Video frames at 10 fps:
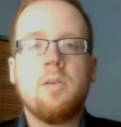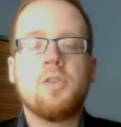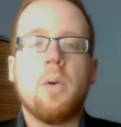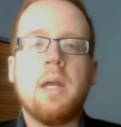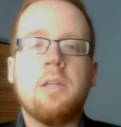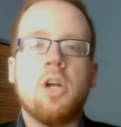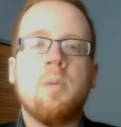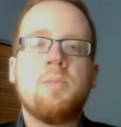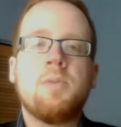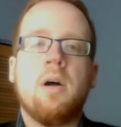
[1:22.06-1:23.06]
So in
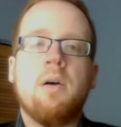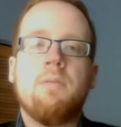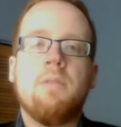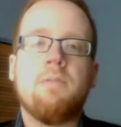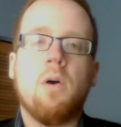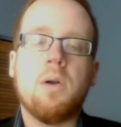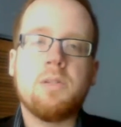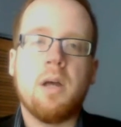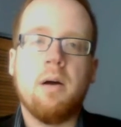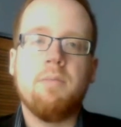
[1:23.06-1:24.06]
terms of the
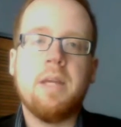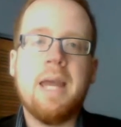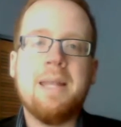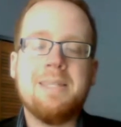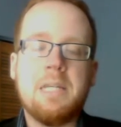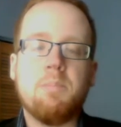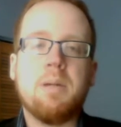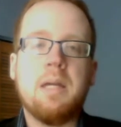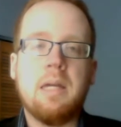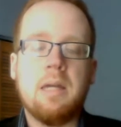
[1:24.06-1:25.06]
focus of the
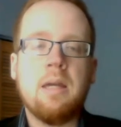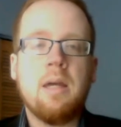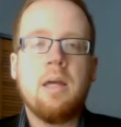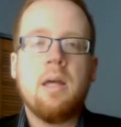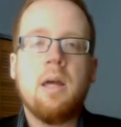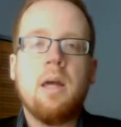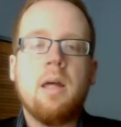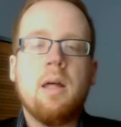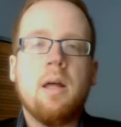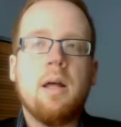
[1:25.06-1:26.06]
NDP,
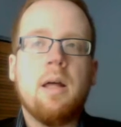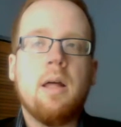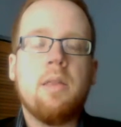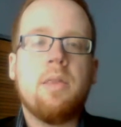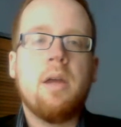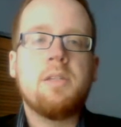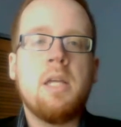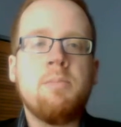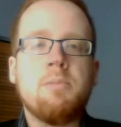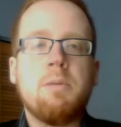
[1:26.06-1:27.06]
they
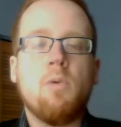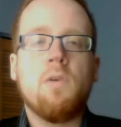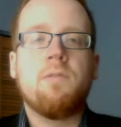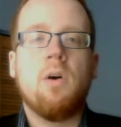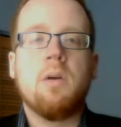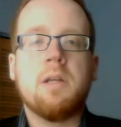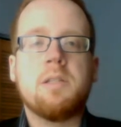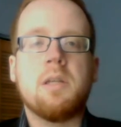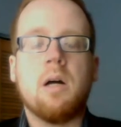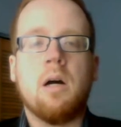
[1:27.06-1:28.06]
seem to be more
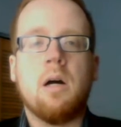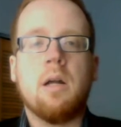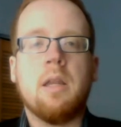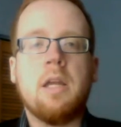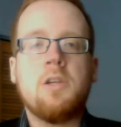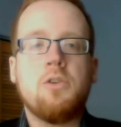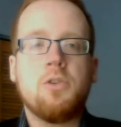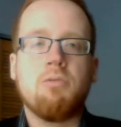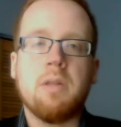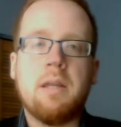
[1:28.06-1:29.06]
focused on
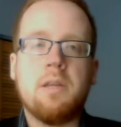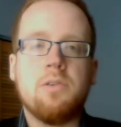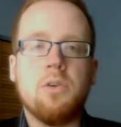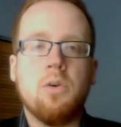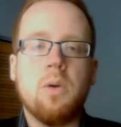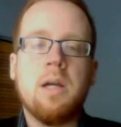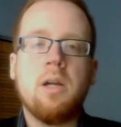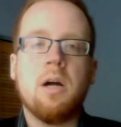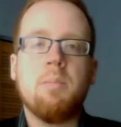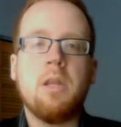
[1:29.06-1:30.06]
issues related to
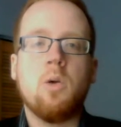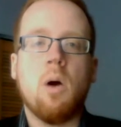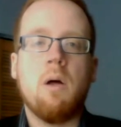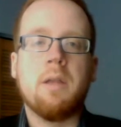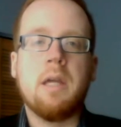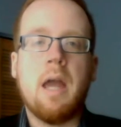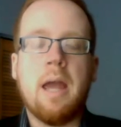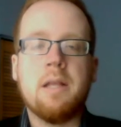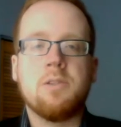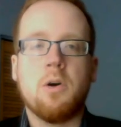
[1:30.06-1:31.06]
income
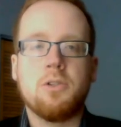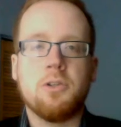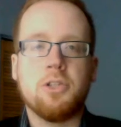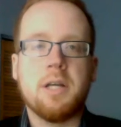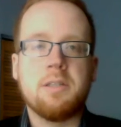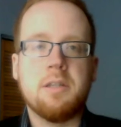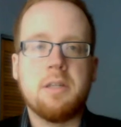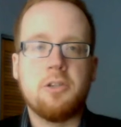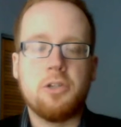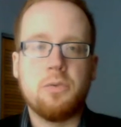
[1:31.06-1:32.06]
inequality and social
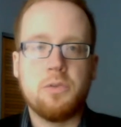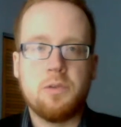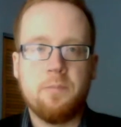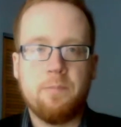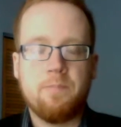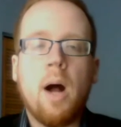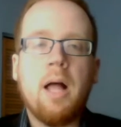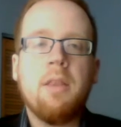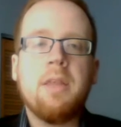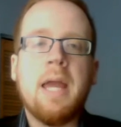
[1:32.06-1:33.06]
justice issues.
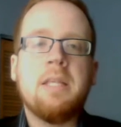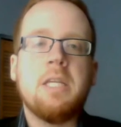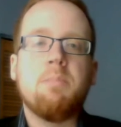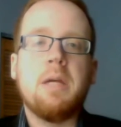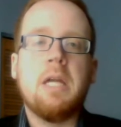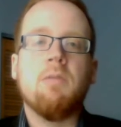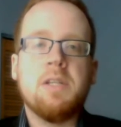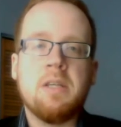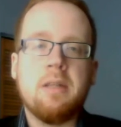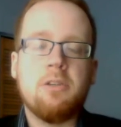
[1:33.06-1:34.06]
While the NDP
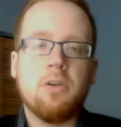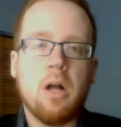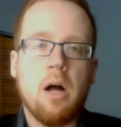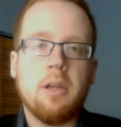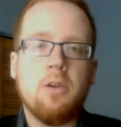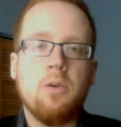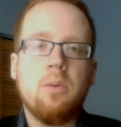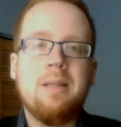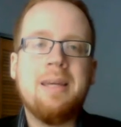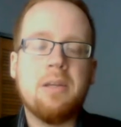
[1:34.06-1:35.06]
recently took on a
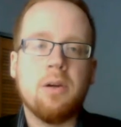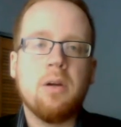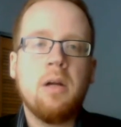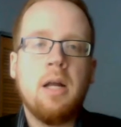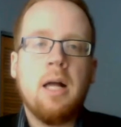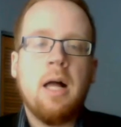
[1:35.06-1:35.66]
new leader,